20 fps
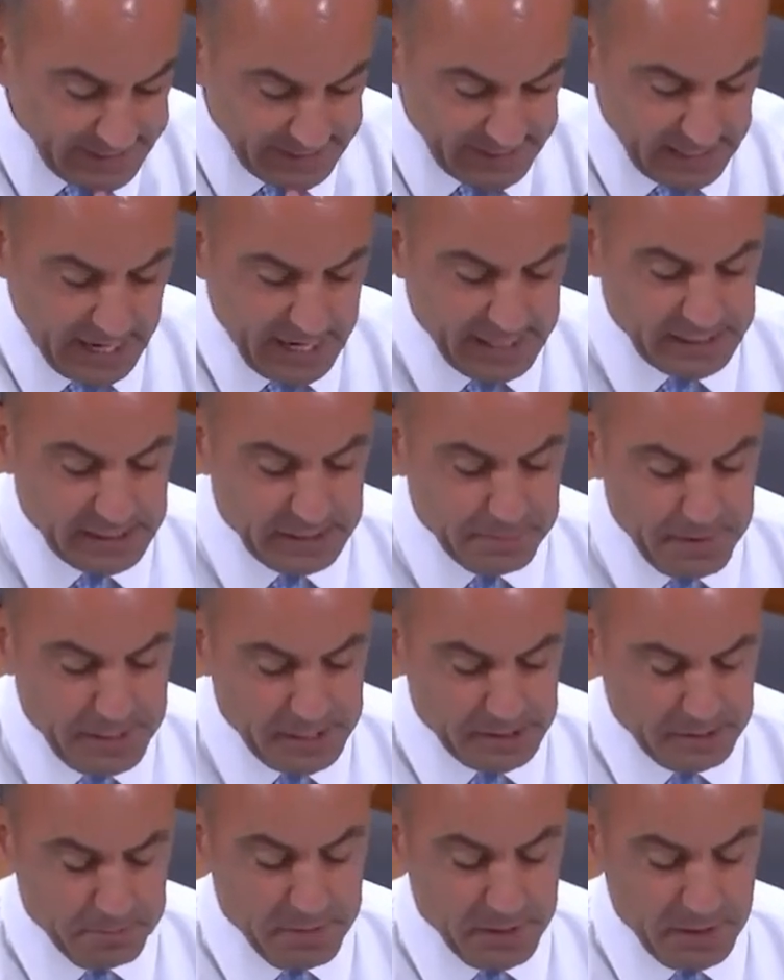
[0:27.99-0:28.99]
This
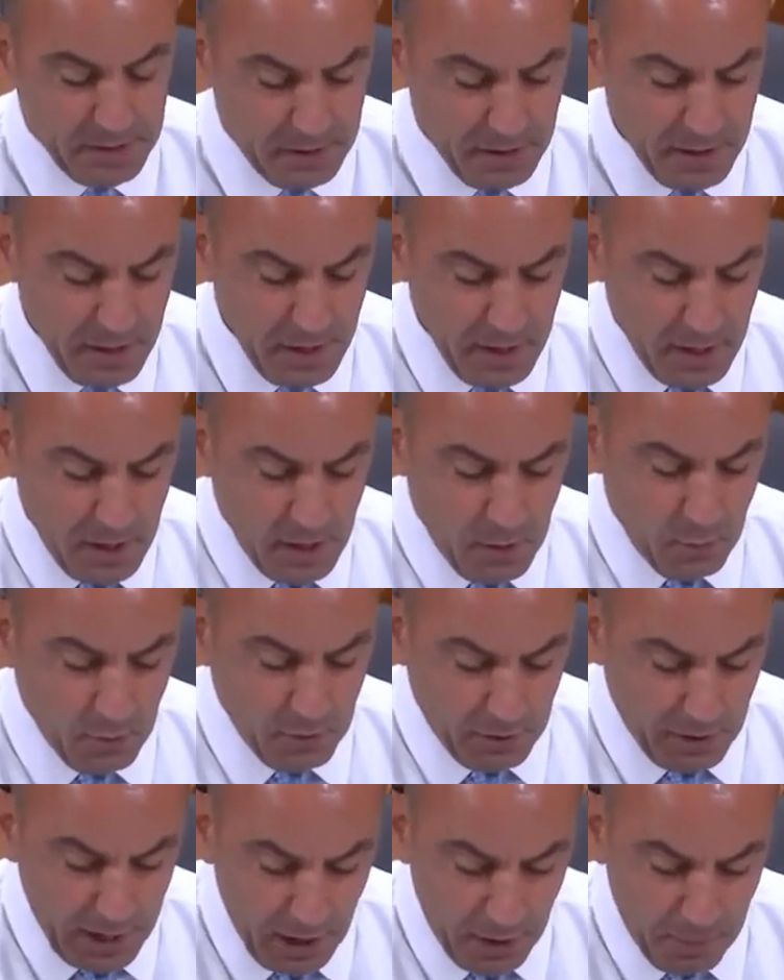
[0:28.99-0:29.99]
science based bill
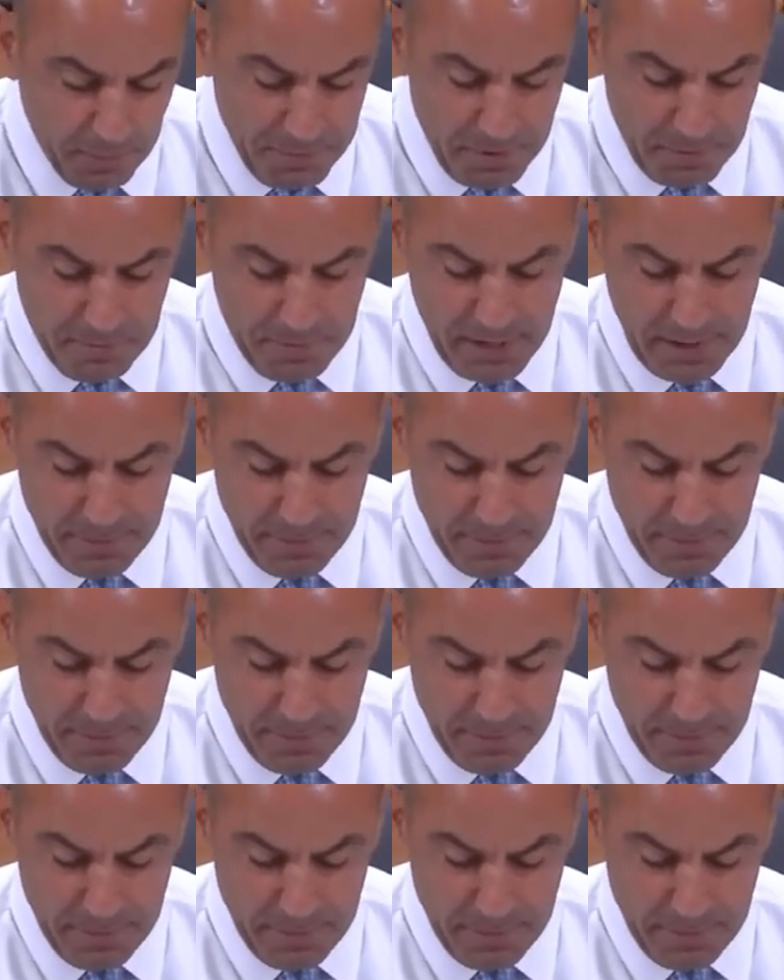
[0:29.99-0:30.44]
will help